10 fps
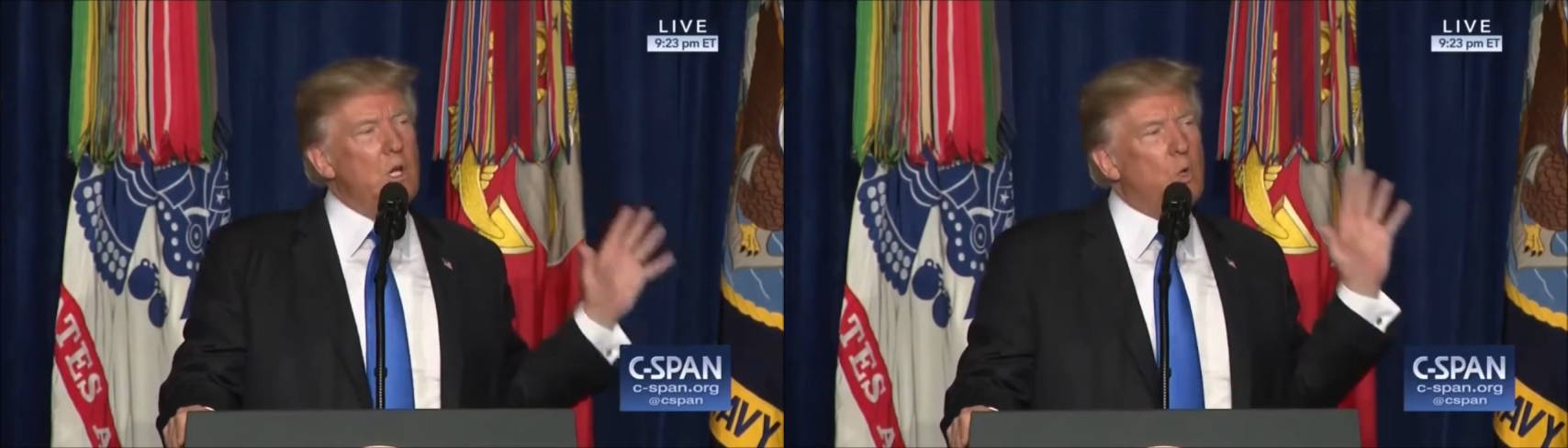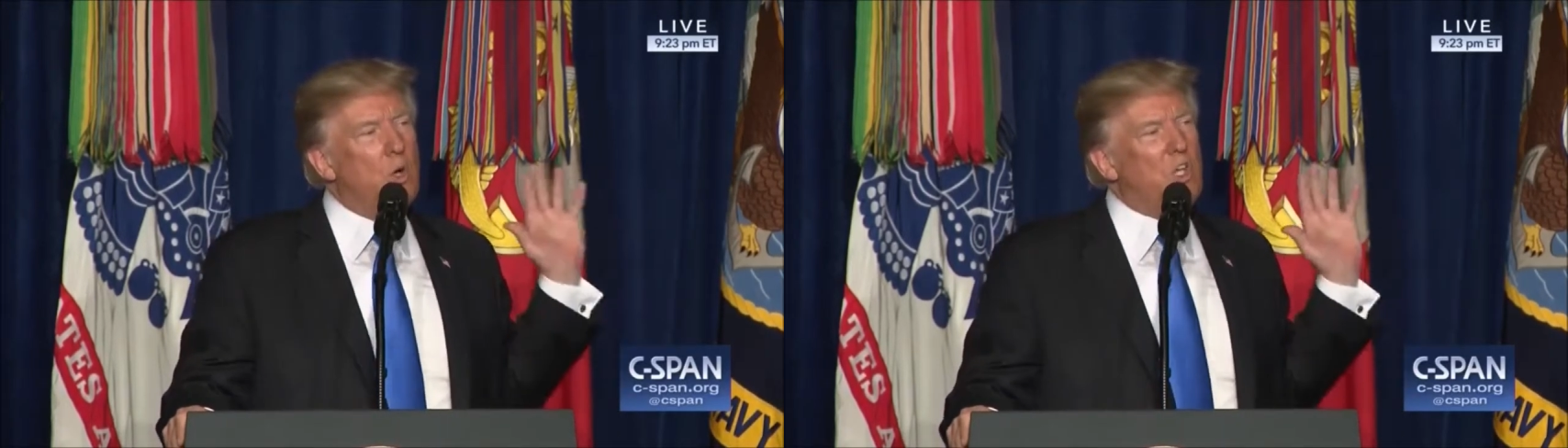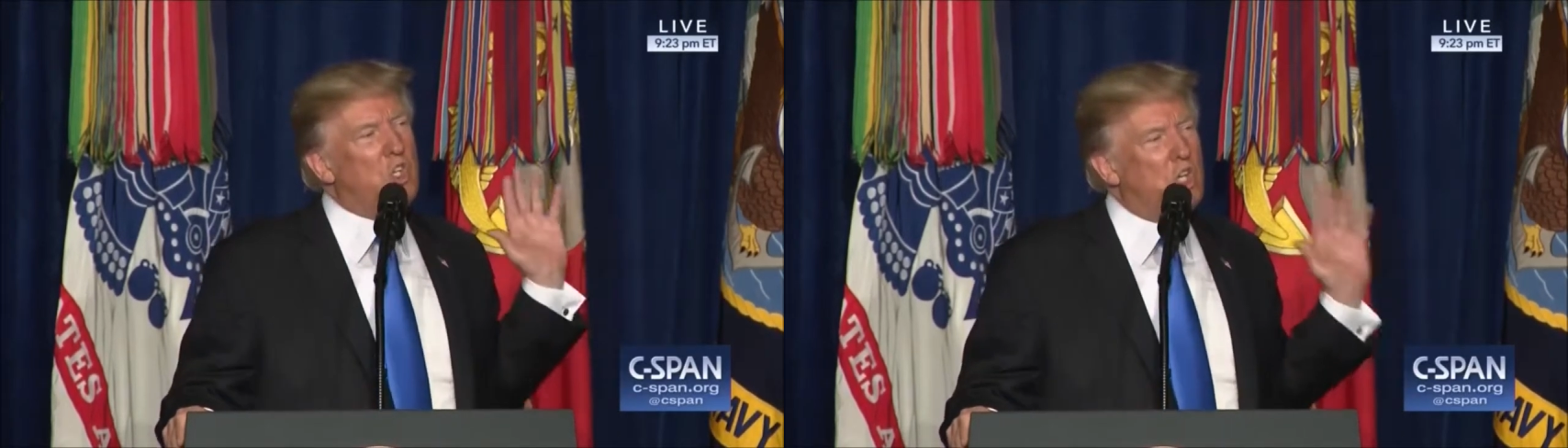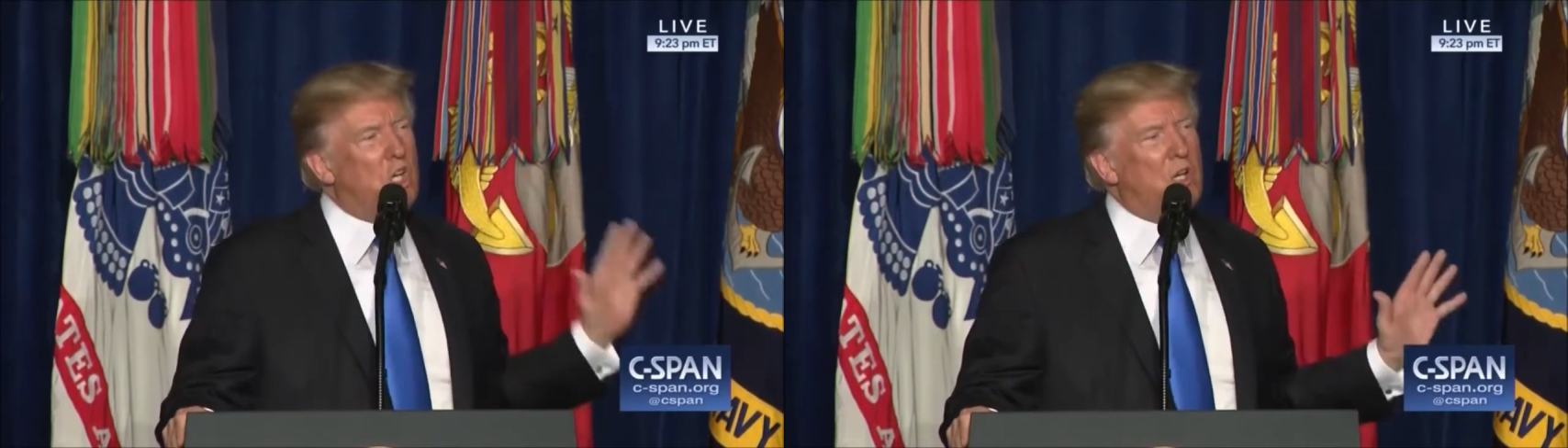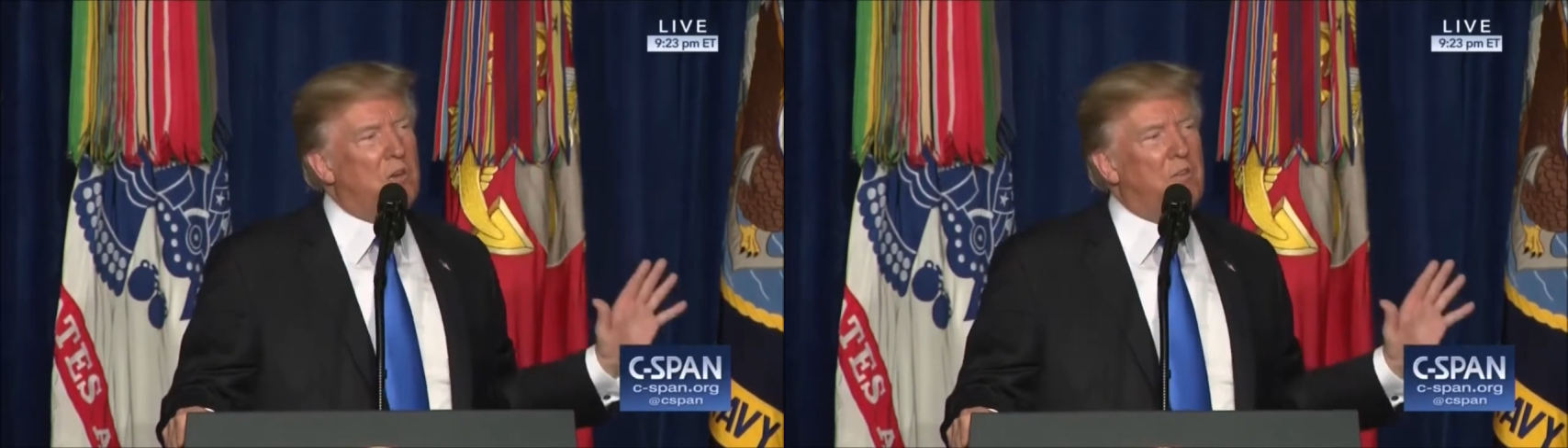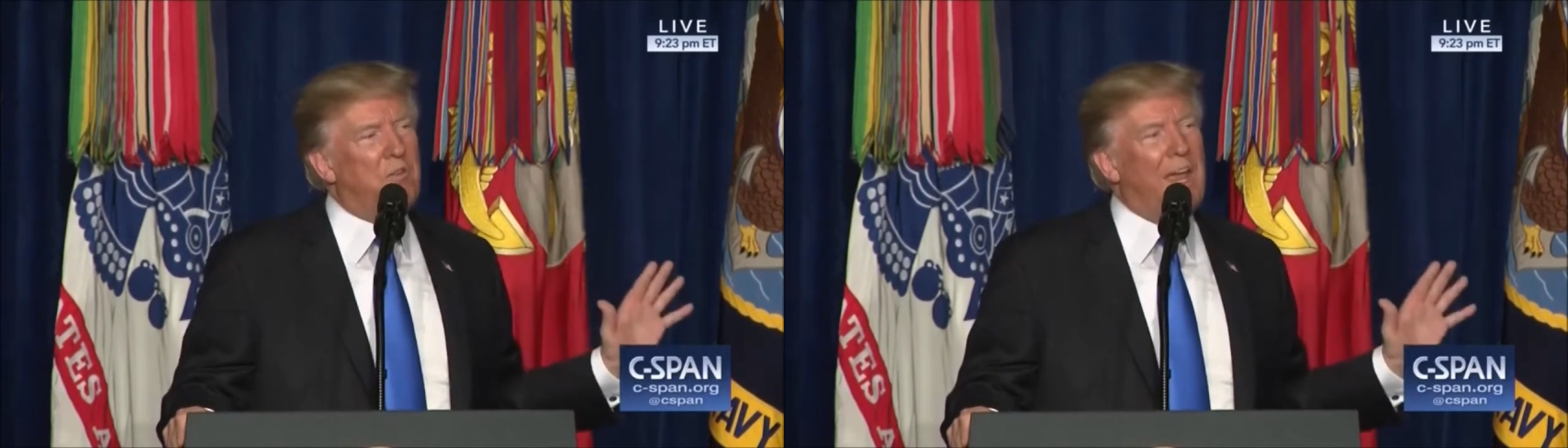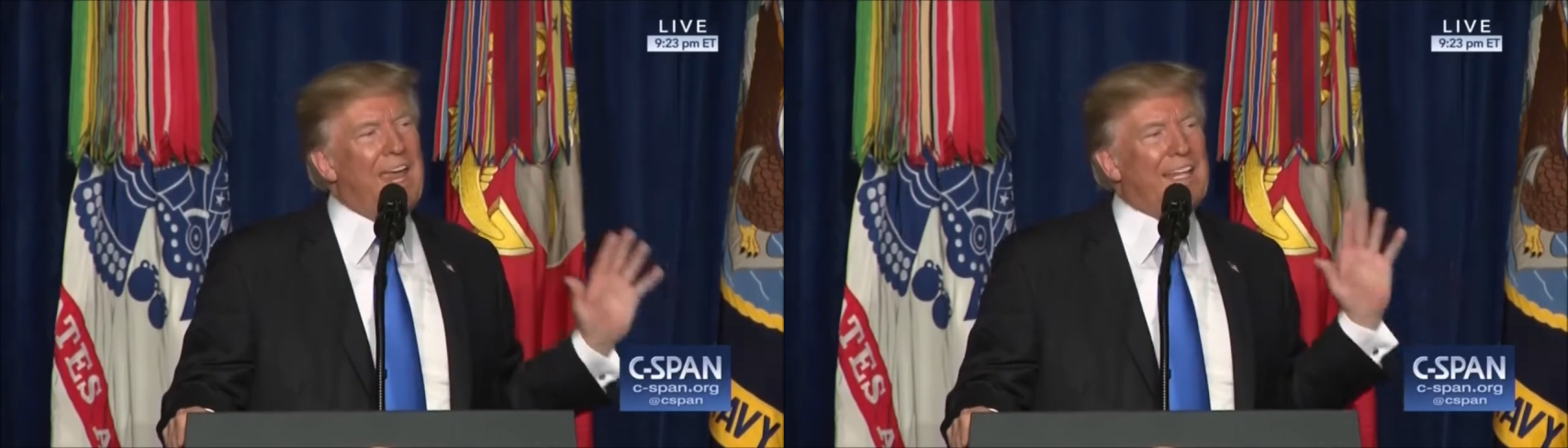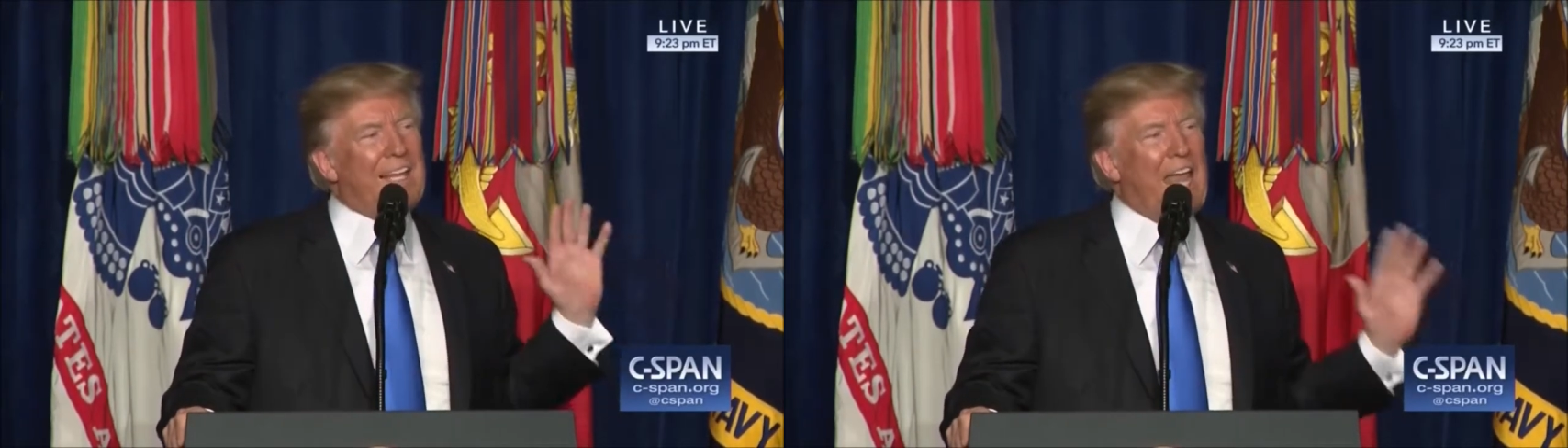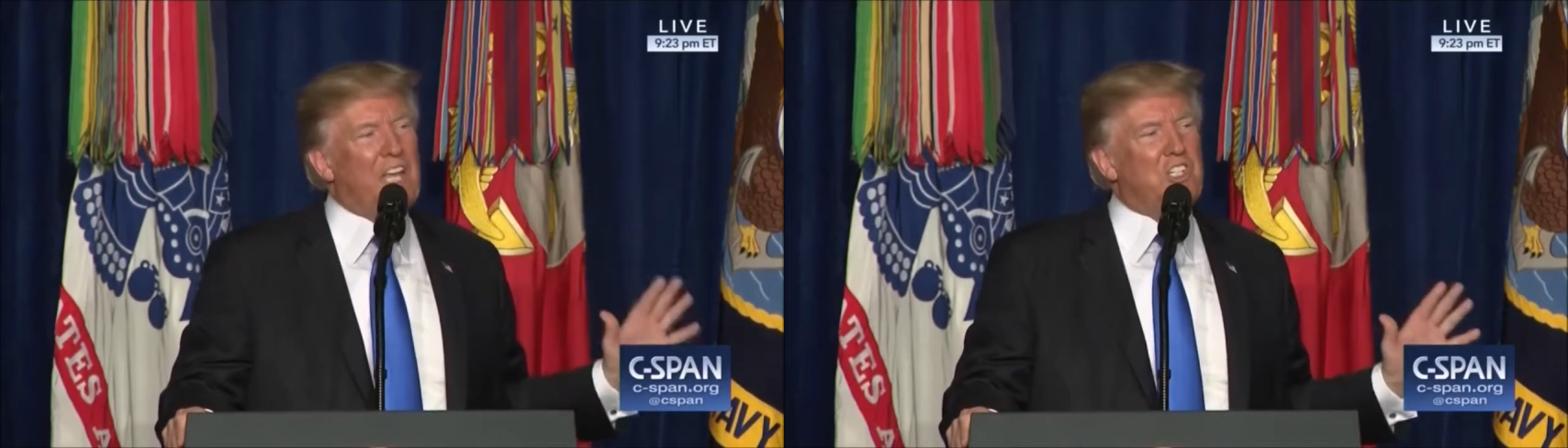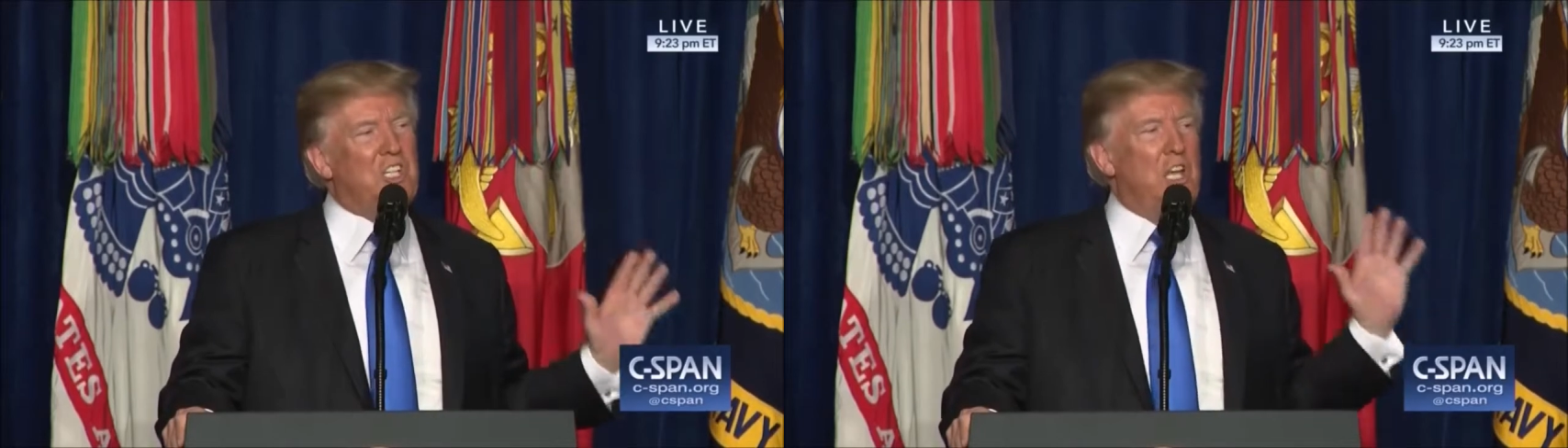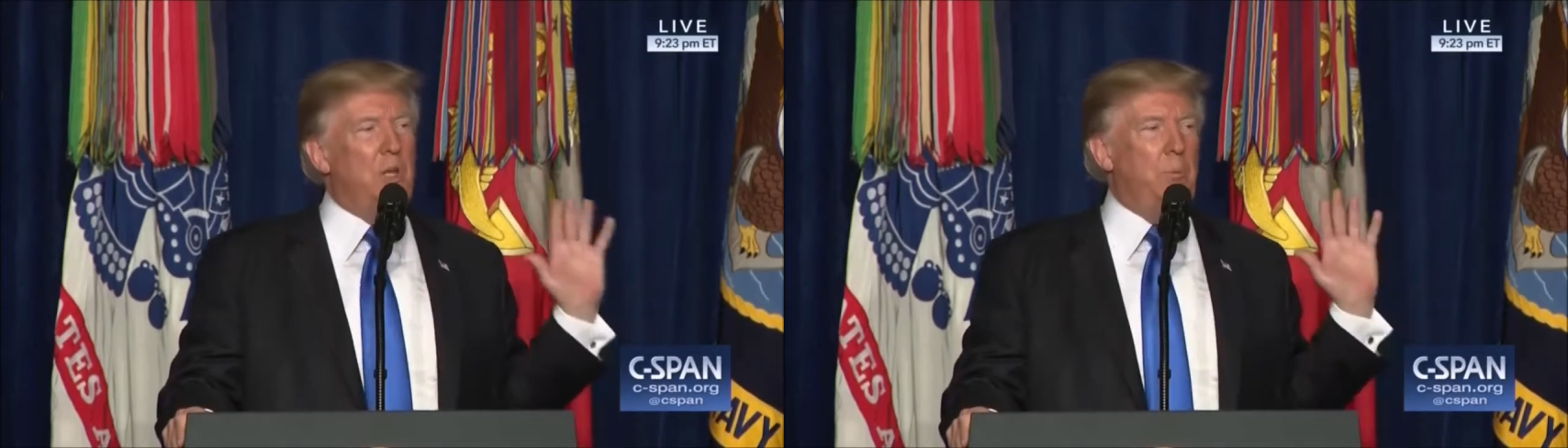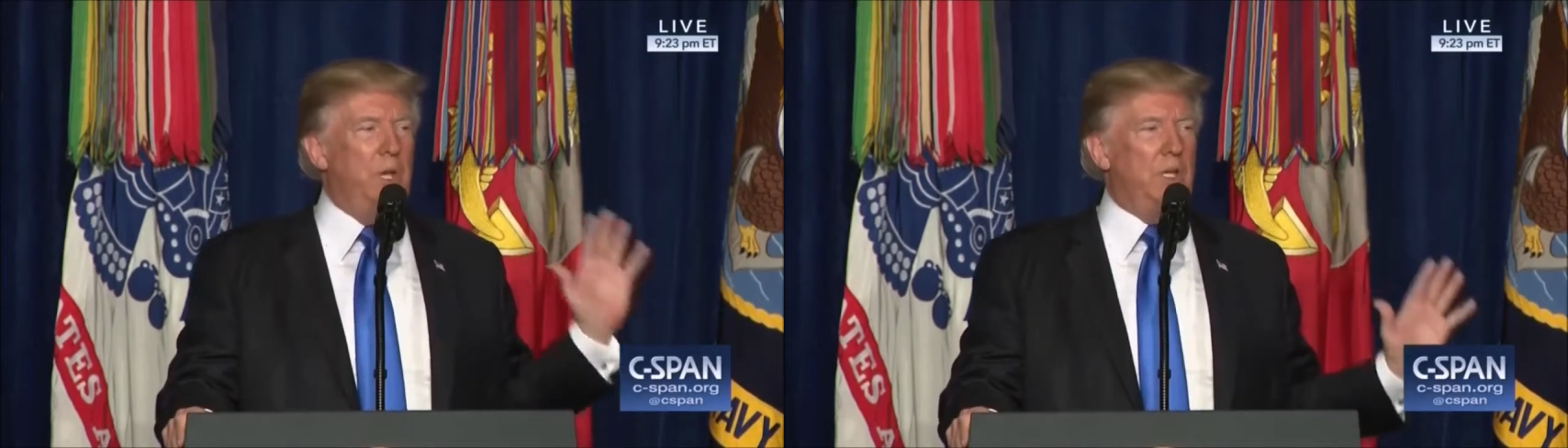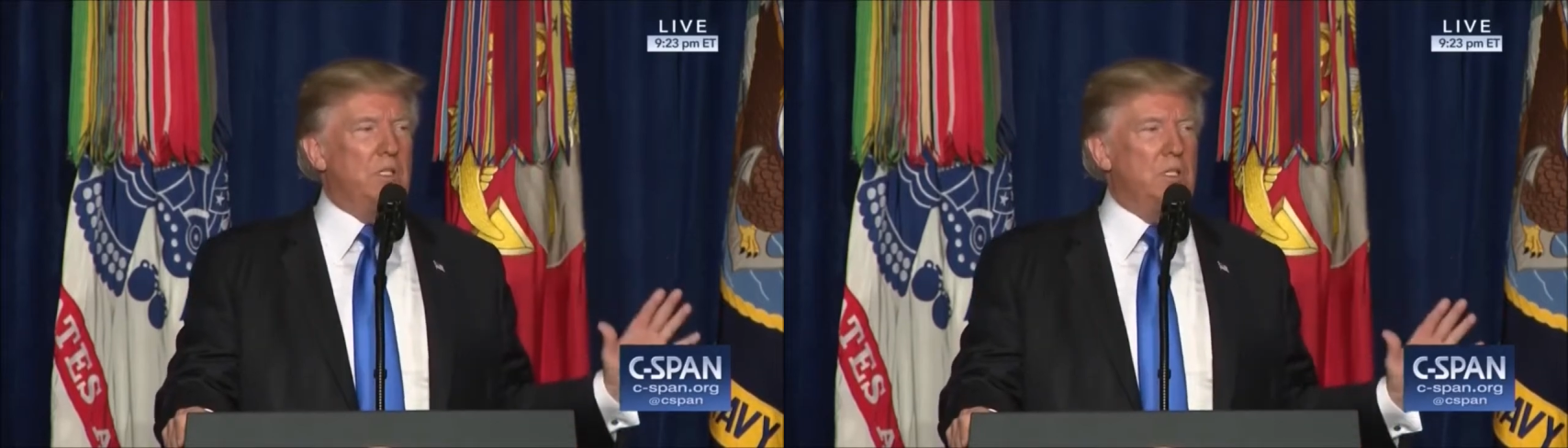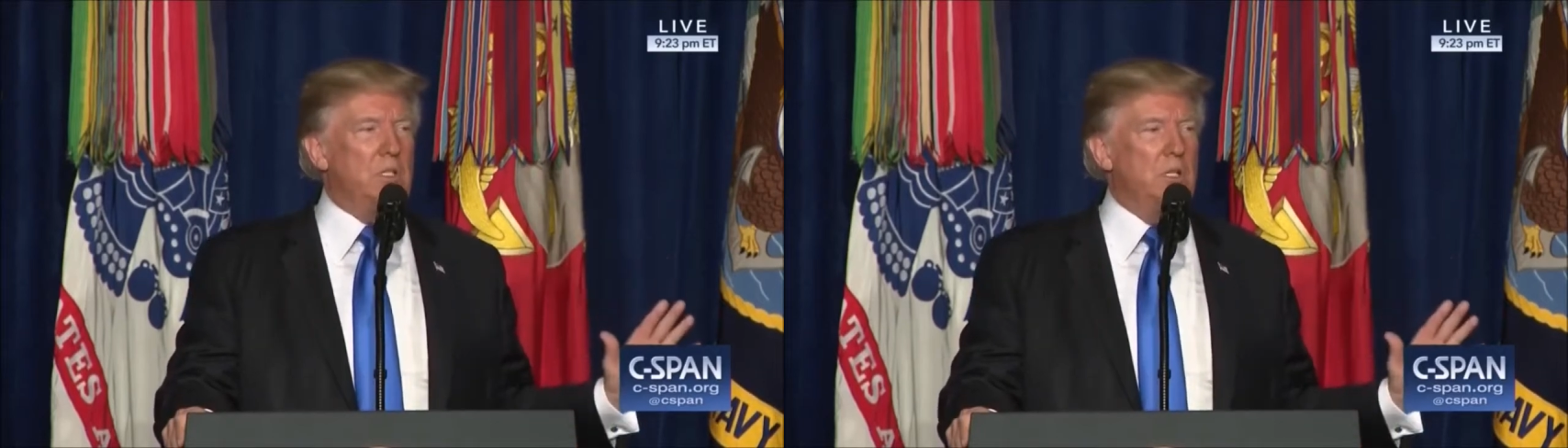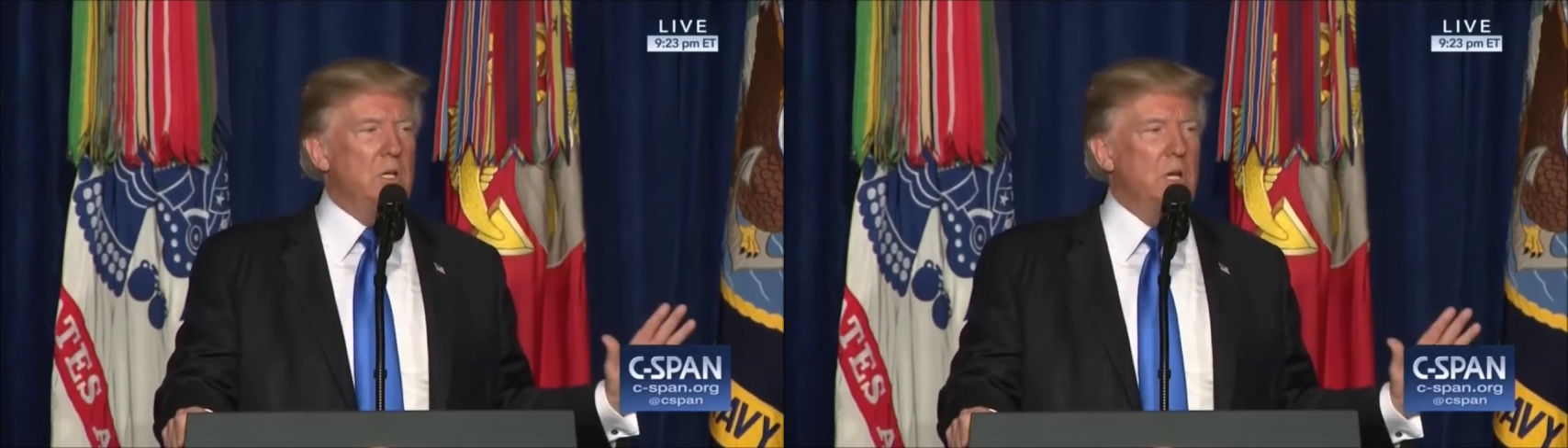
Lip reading: to achieve a lasting peace.